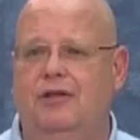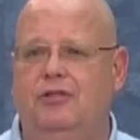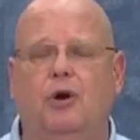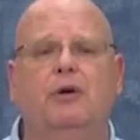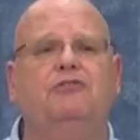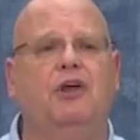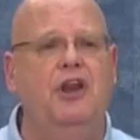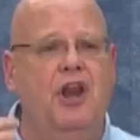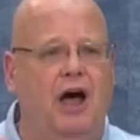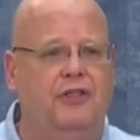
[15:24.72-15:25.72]
there is
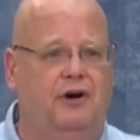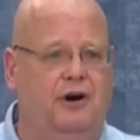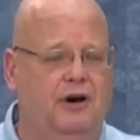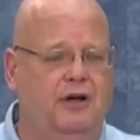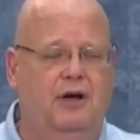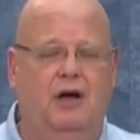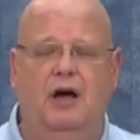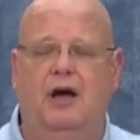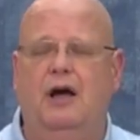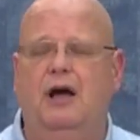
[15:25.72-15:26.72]
another
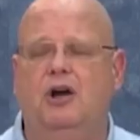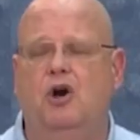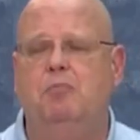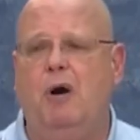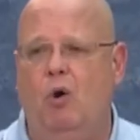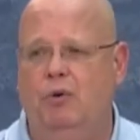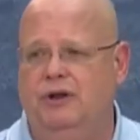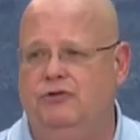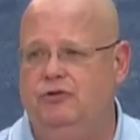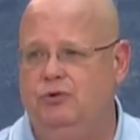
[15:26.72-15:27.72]

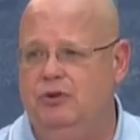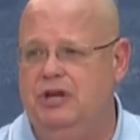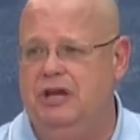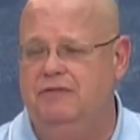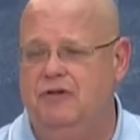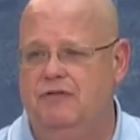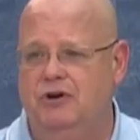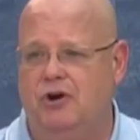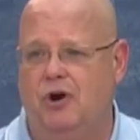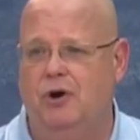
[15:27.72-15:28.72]
component to the gift of
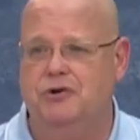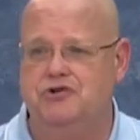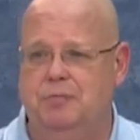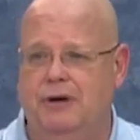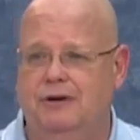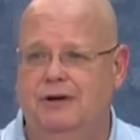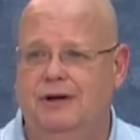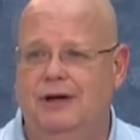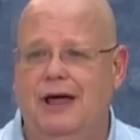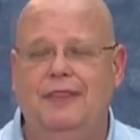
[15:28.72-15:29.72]
encouragement.
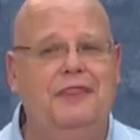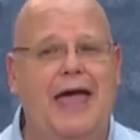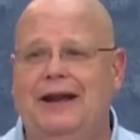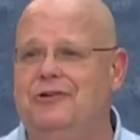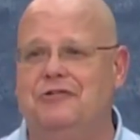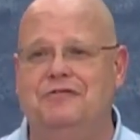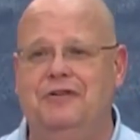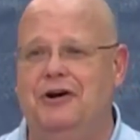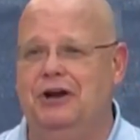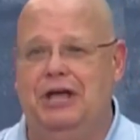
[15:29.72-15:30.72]
That is a
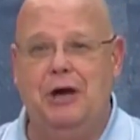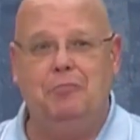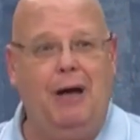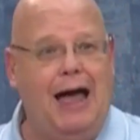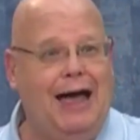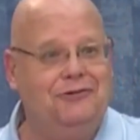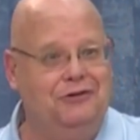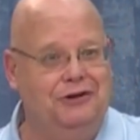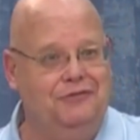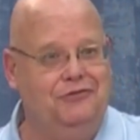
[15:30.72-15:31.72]
very
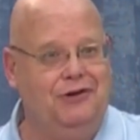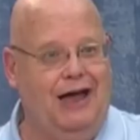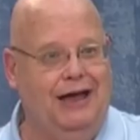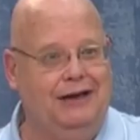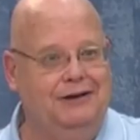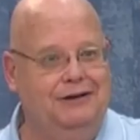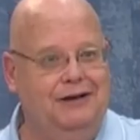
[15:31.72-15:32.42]
positive side.